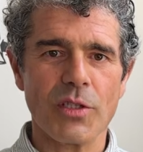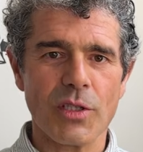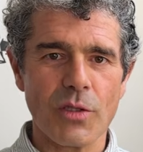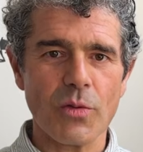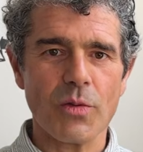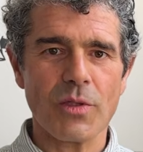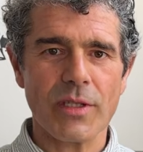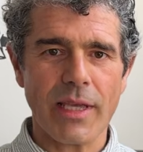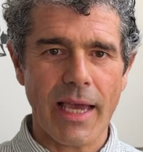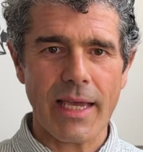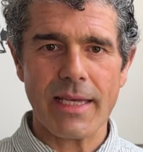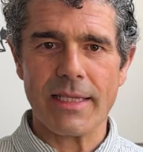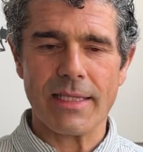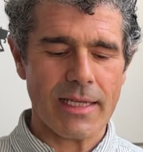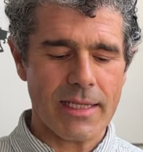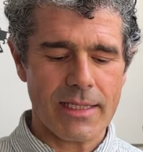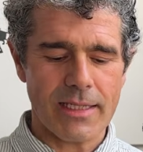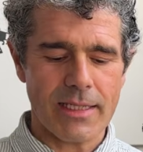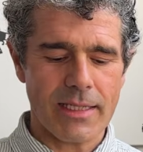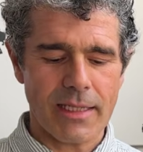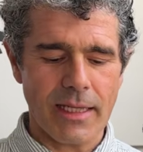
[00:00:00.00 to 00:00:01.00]
use
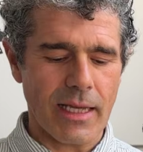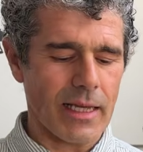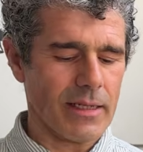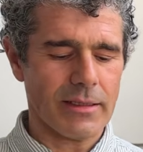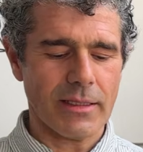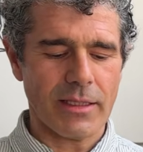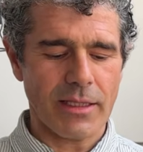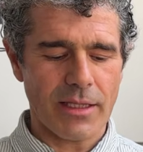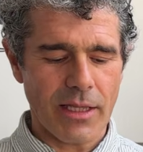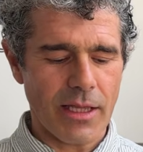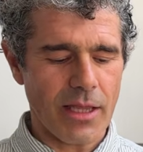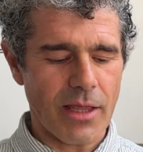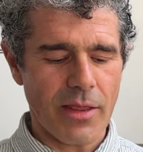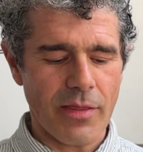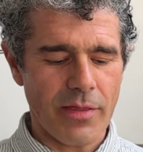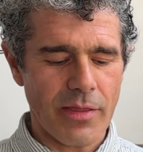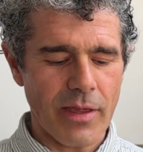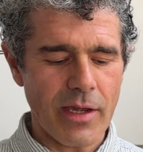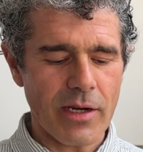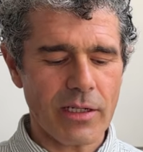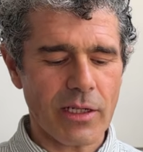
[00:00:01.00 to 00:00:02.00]
cases
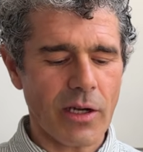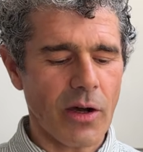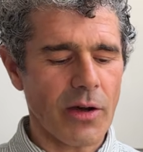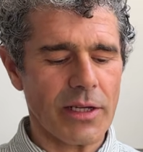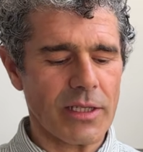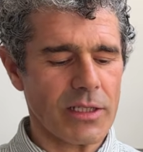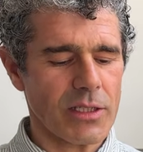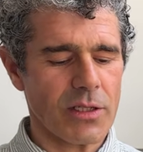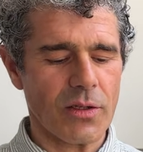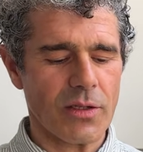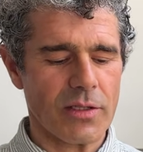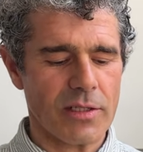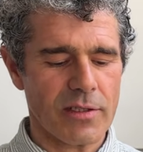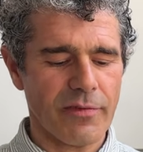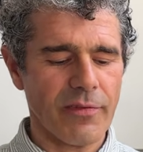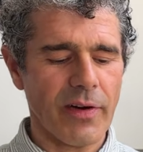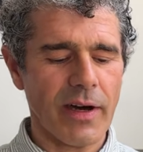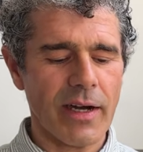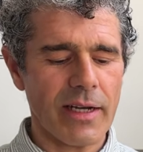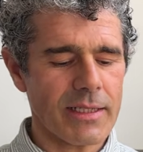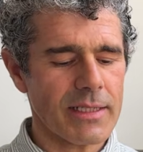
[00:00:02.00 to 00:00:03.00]
they're going to
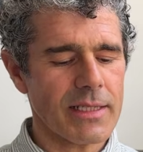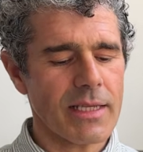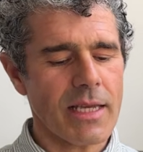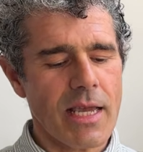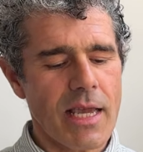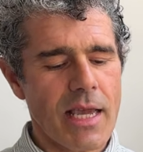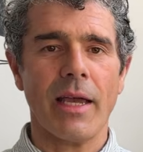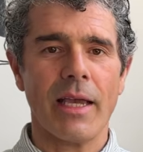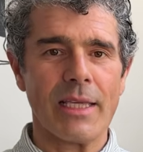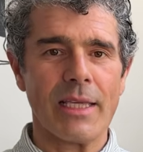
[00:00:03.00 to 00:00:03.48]
suffice. A